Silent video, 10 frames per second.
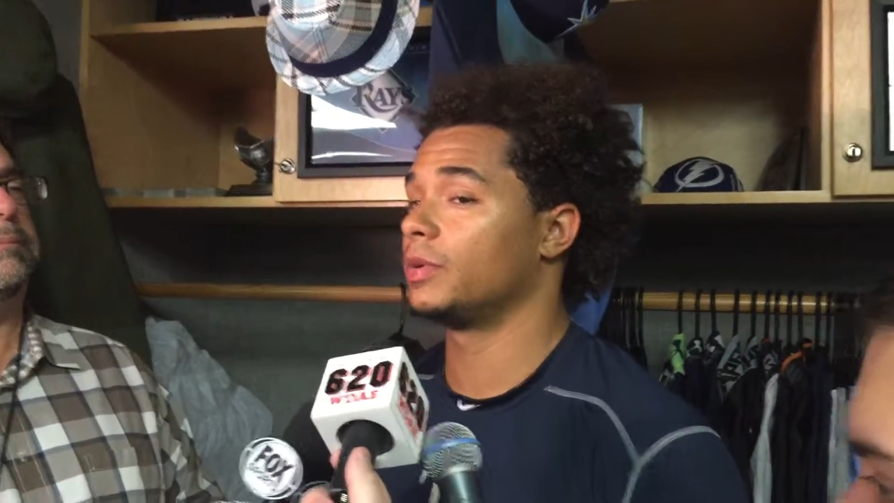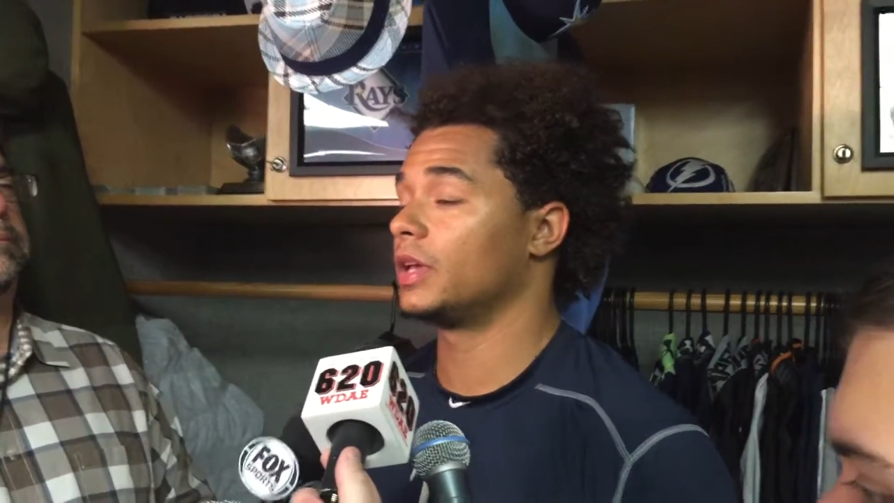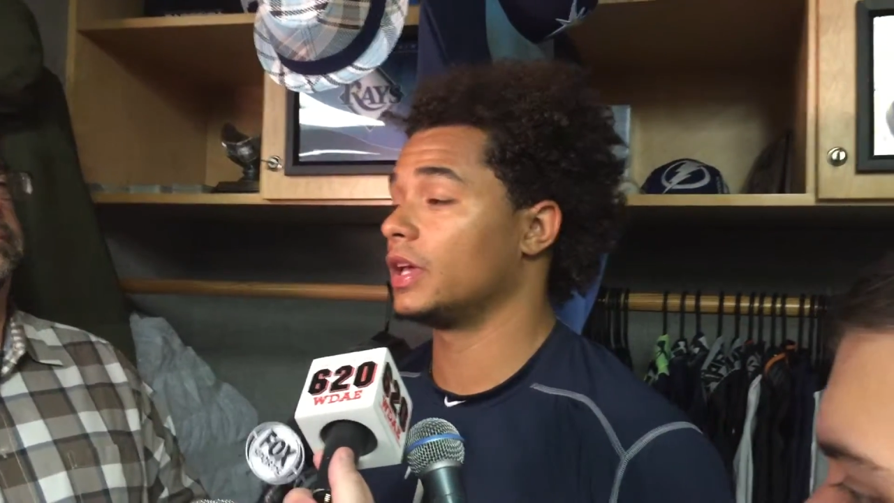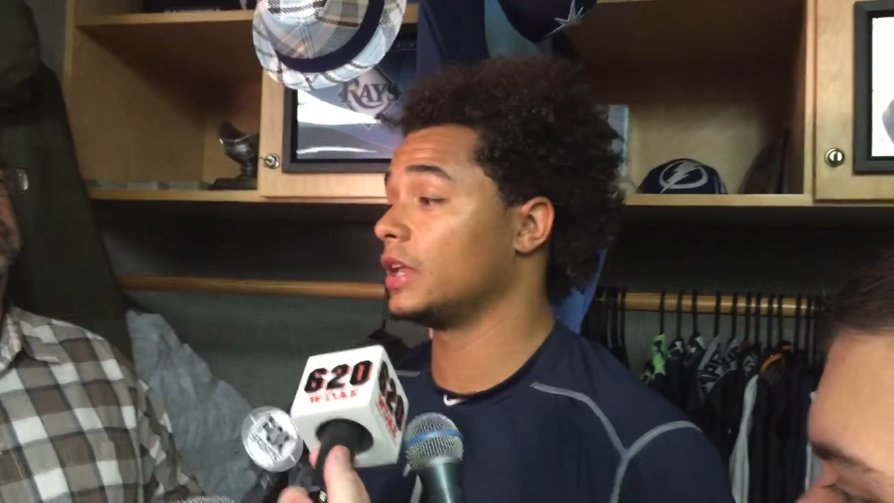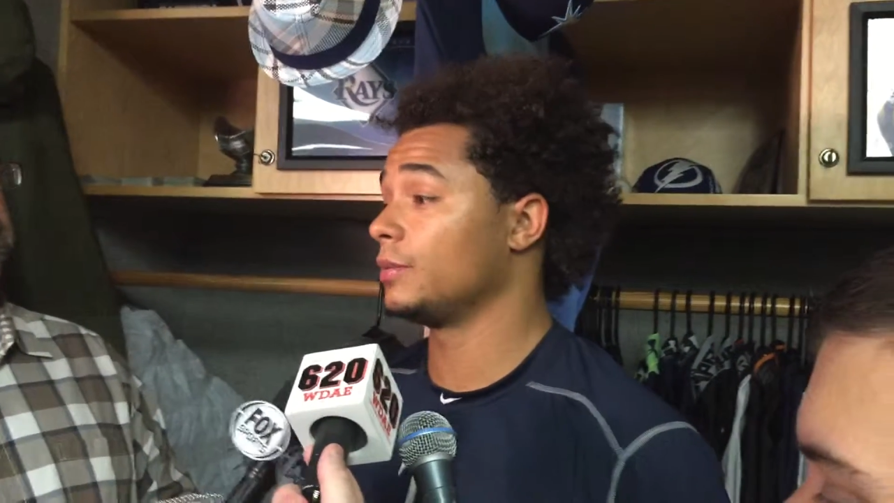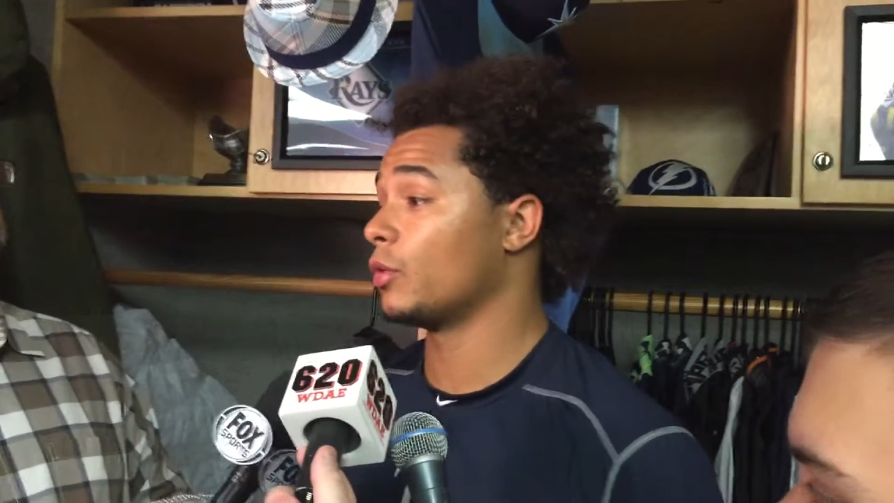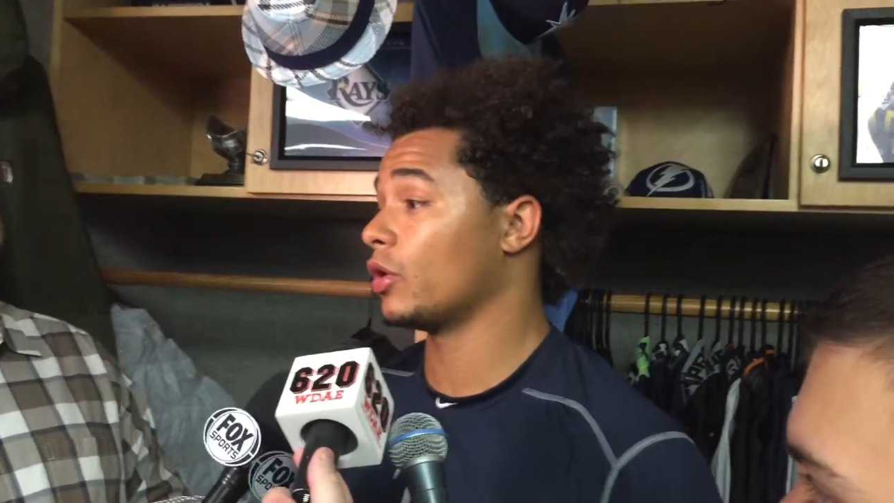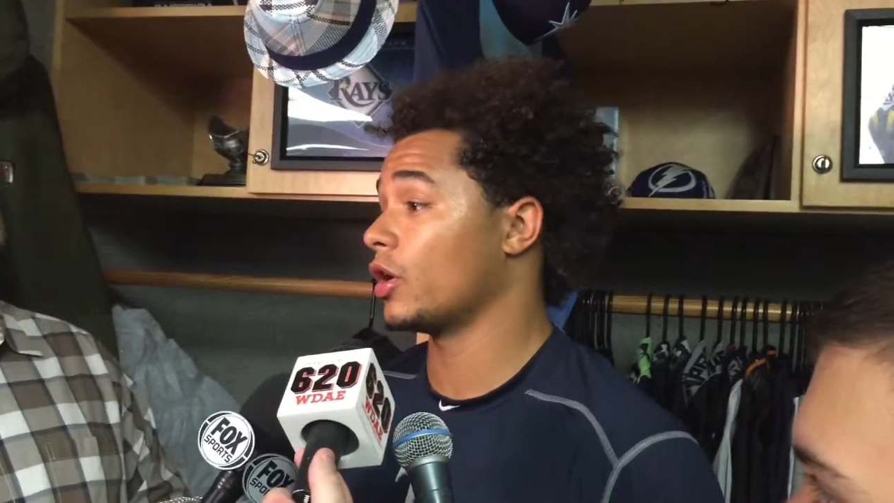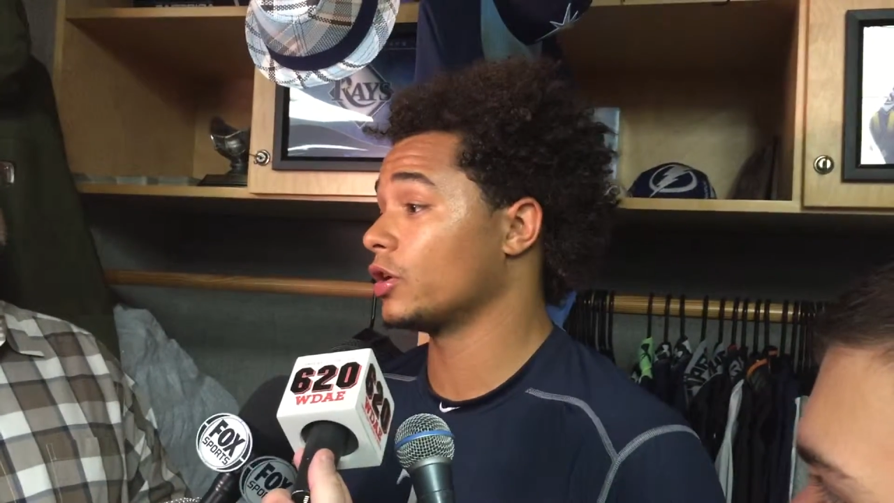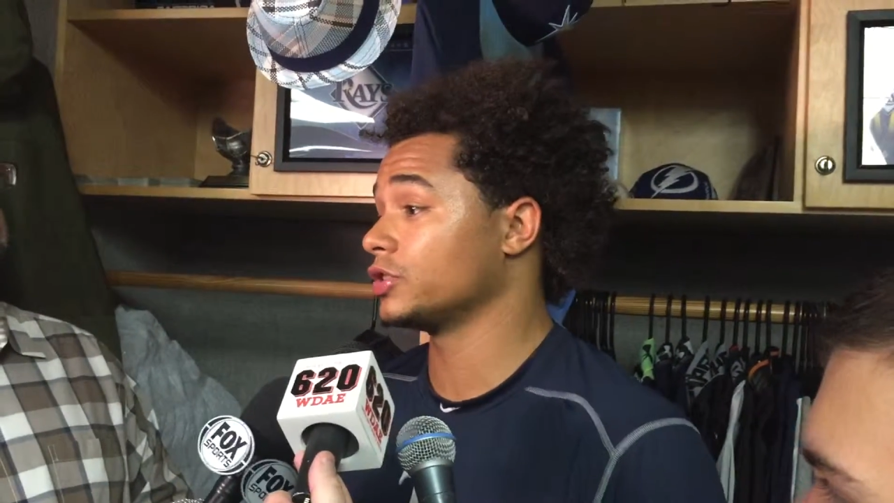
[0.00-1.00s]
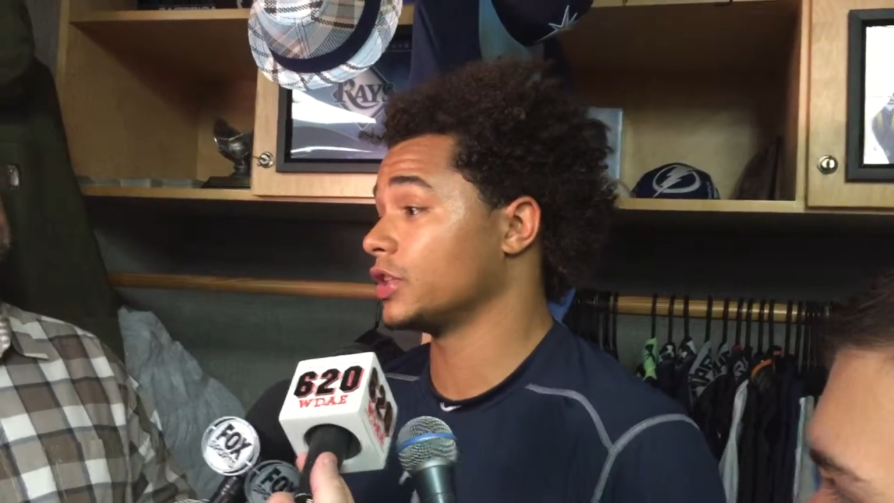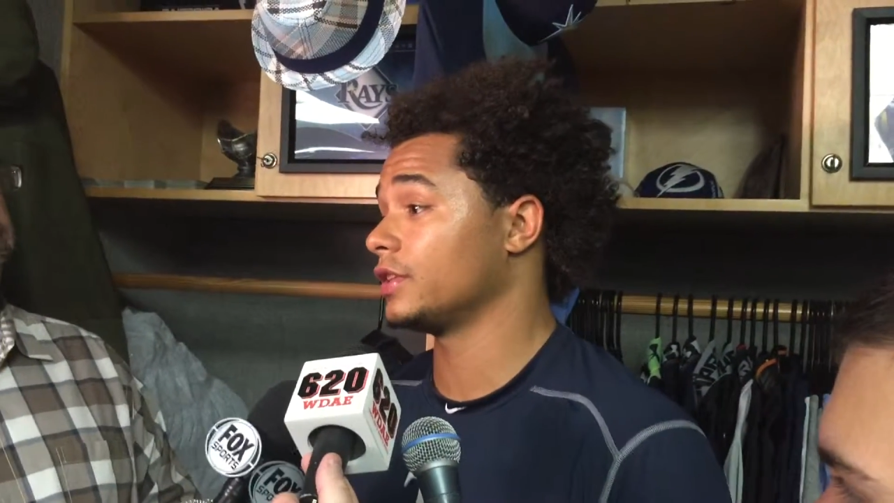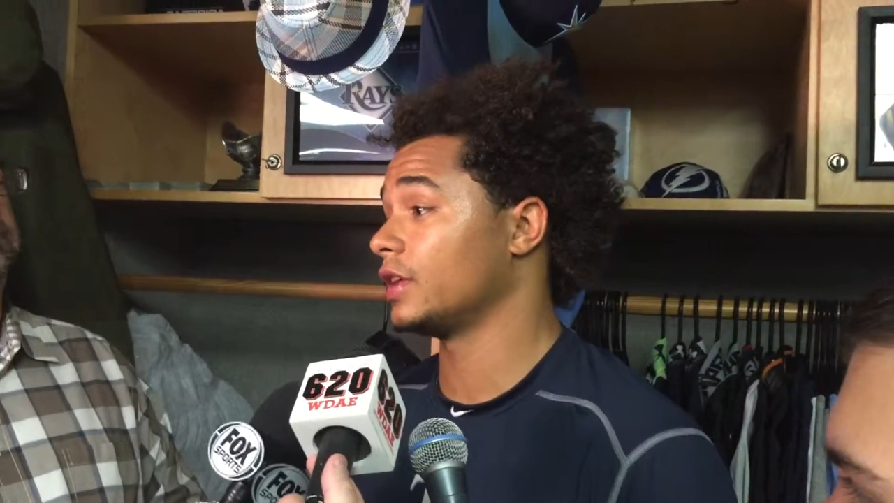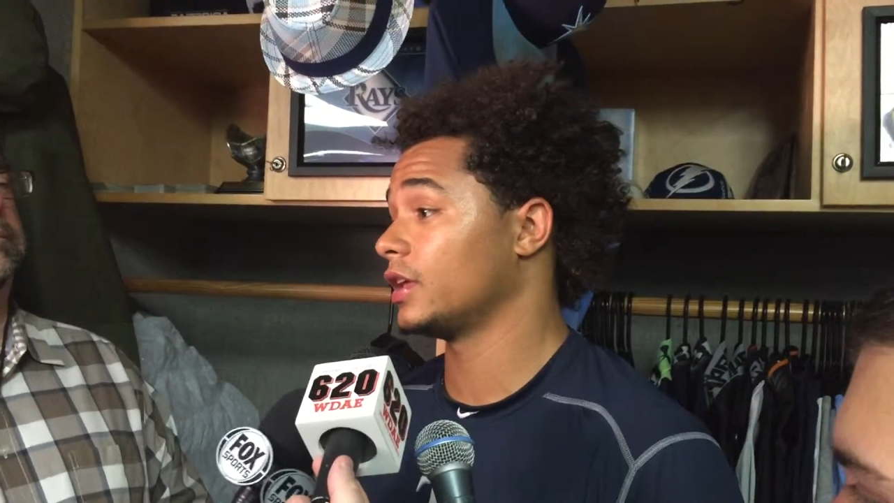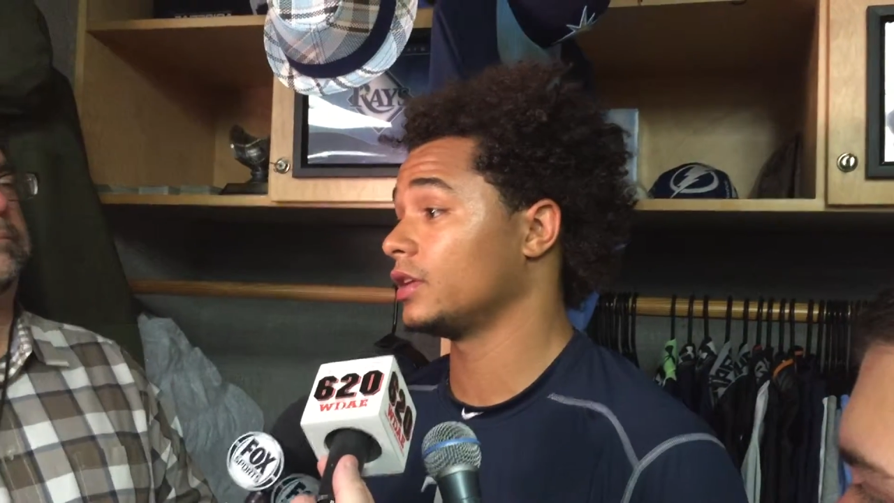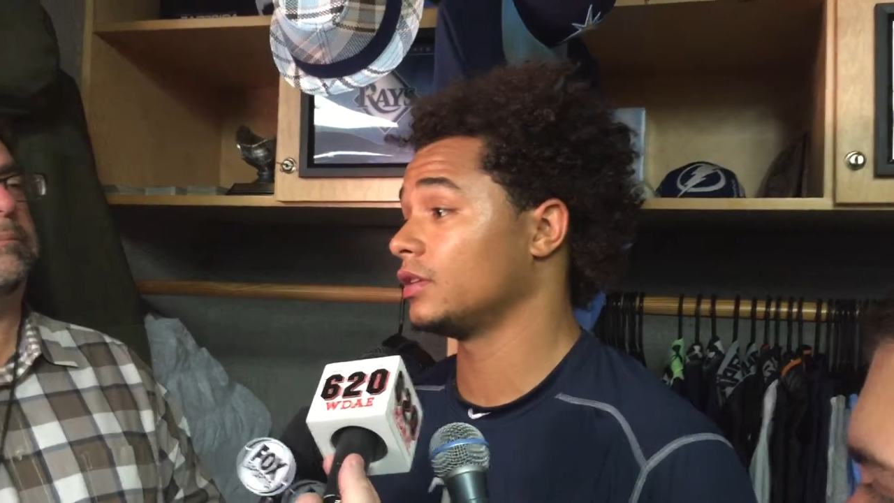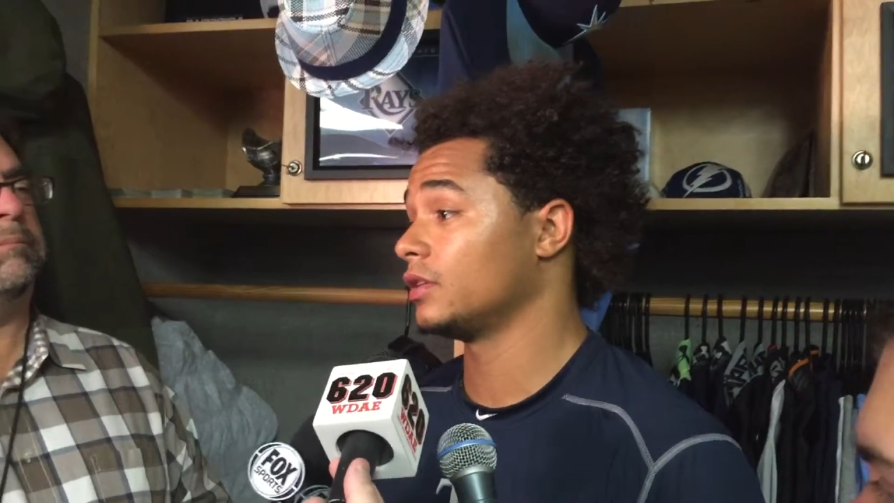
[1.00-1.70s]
being any more urgent than